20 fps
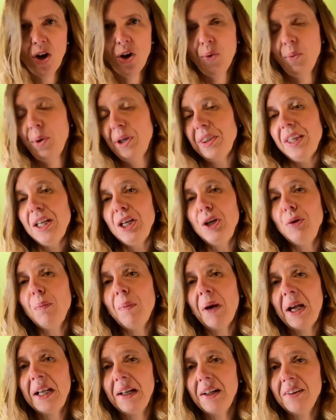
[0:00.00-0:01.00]
One thing you
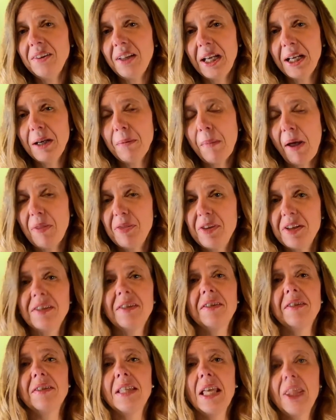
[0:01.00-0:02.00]
might not like about this
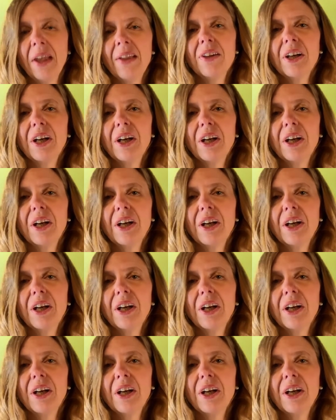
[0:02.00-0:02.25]
is that the